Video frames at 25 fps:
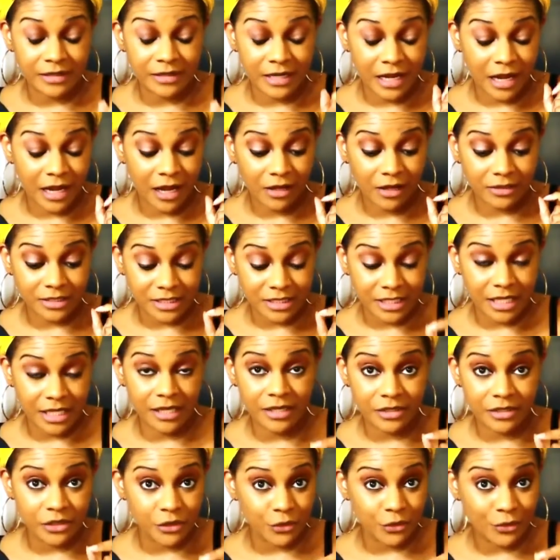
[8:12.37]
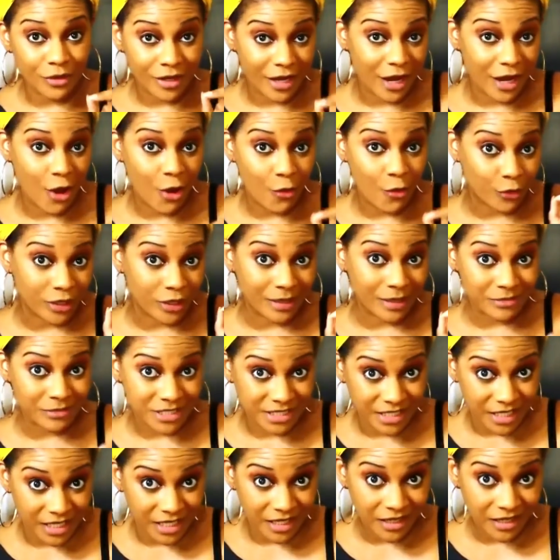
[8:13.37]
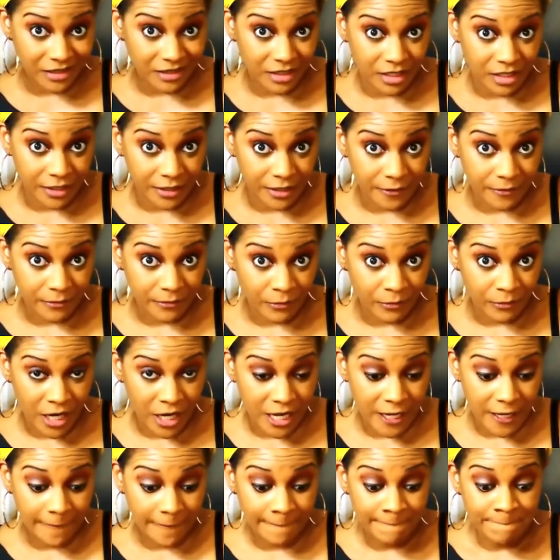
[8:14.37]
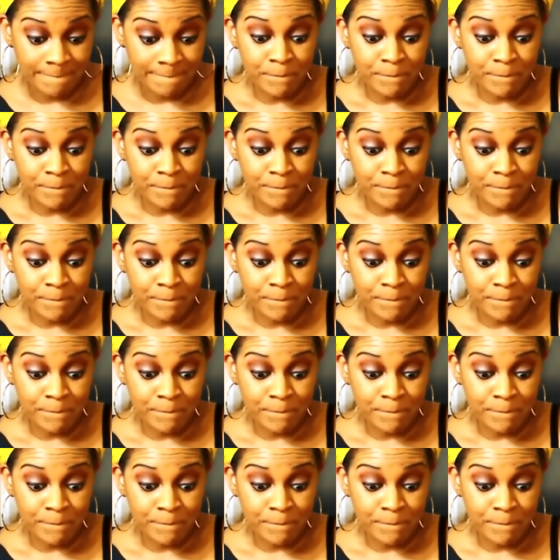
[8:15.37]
Now, take into account what I'm saying here, right?